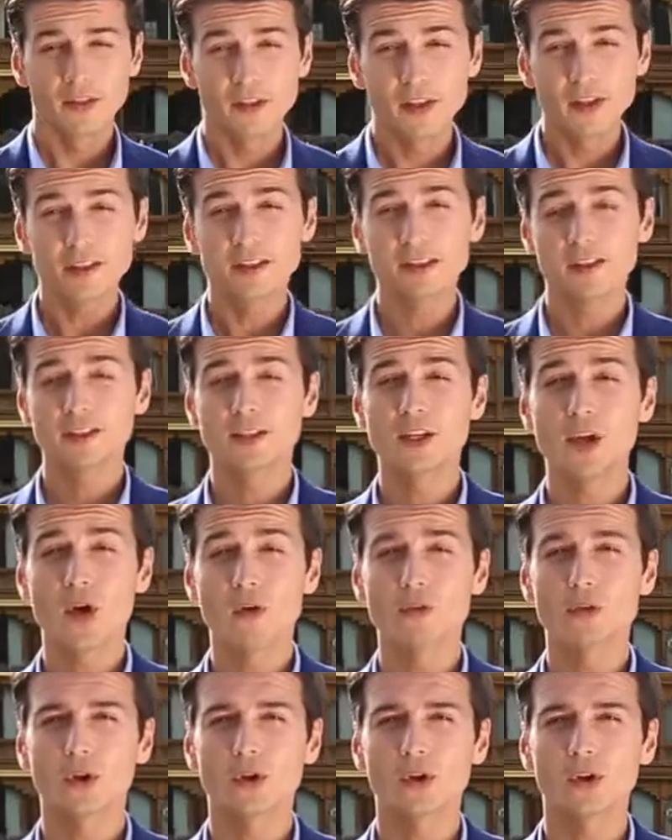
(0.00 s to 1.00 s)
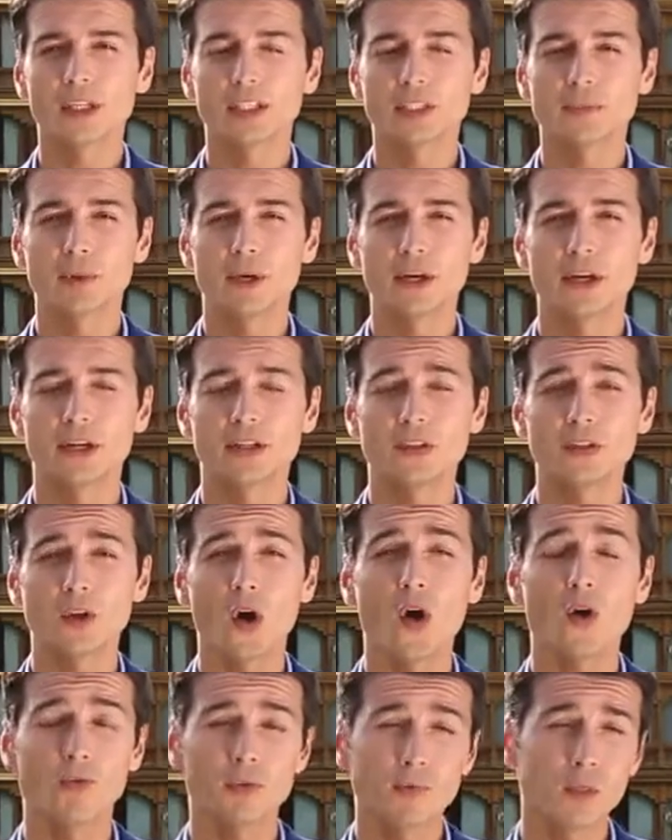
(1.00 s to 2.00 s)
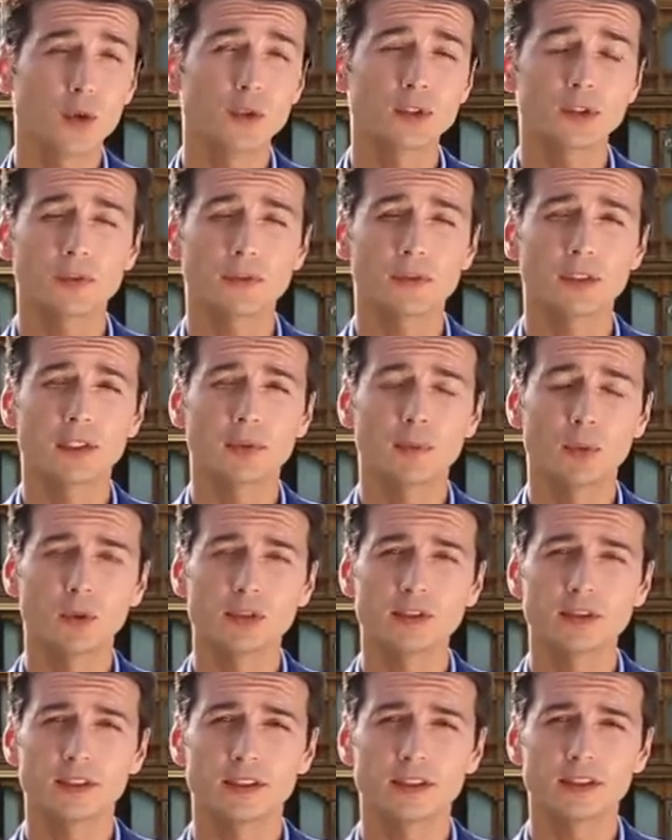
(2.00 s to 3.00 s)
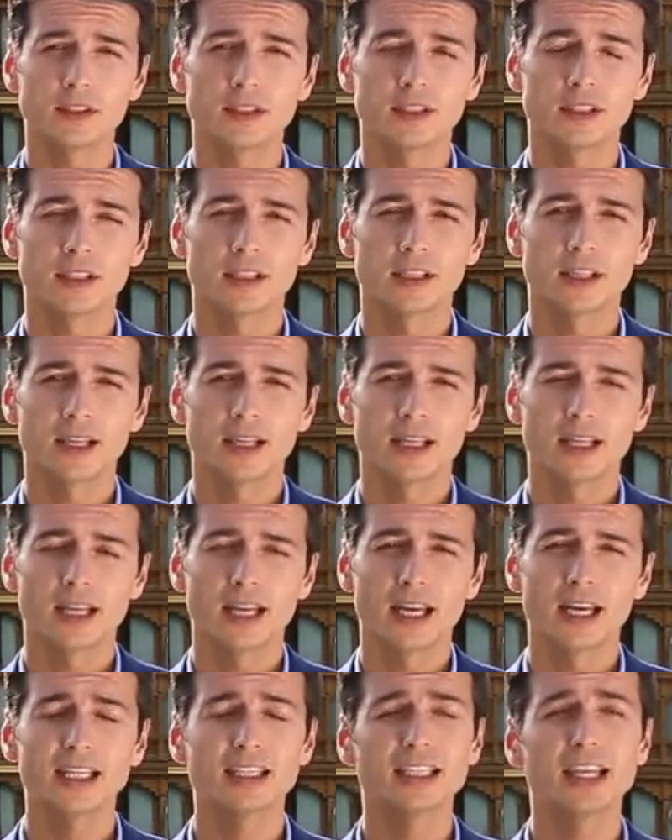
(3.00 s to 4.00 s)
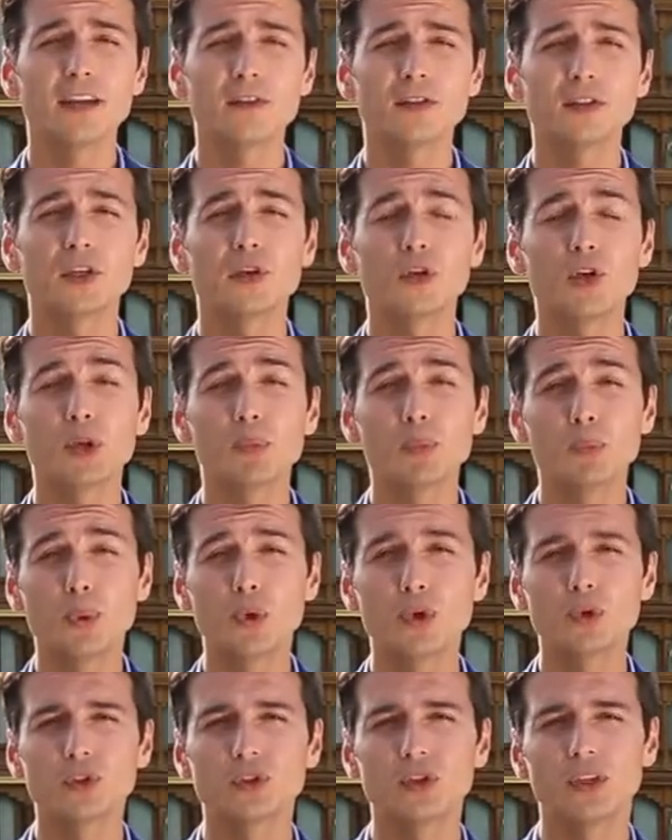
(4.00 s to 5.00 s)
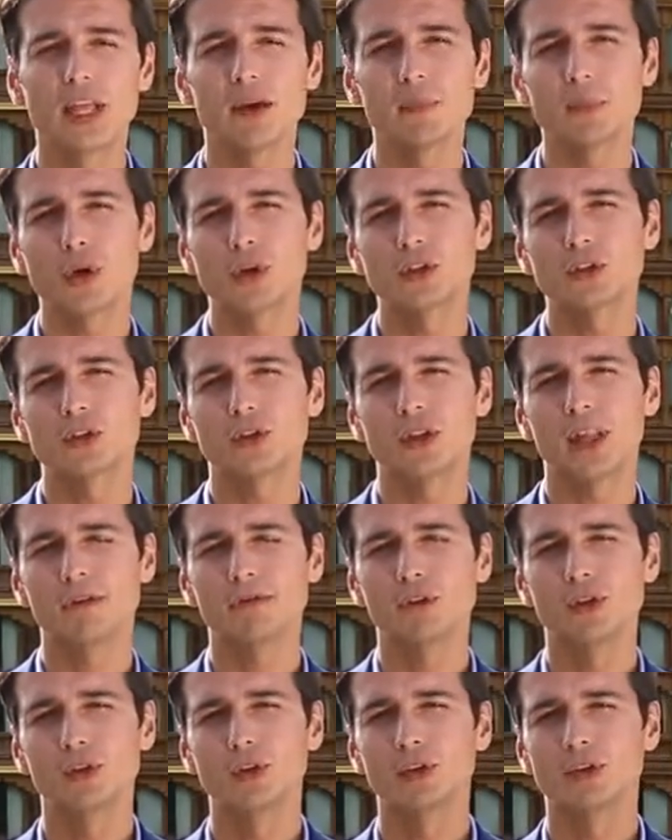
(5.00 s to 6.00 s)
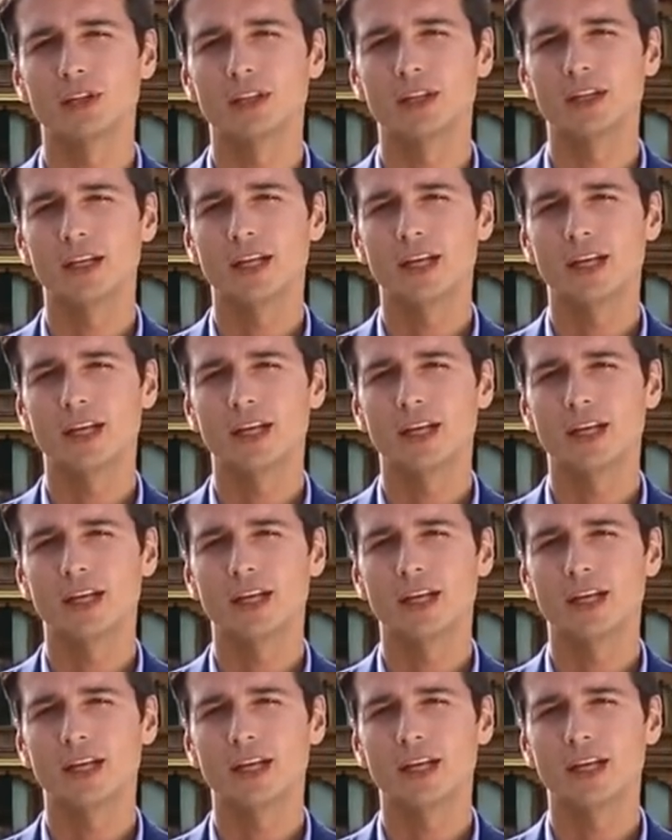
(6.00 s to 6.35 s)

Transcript: This is the overall experience of most of the sponsors. It gives a real boost to their personal evolution.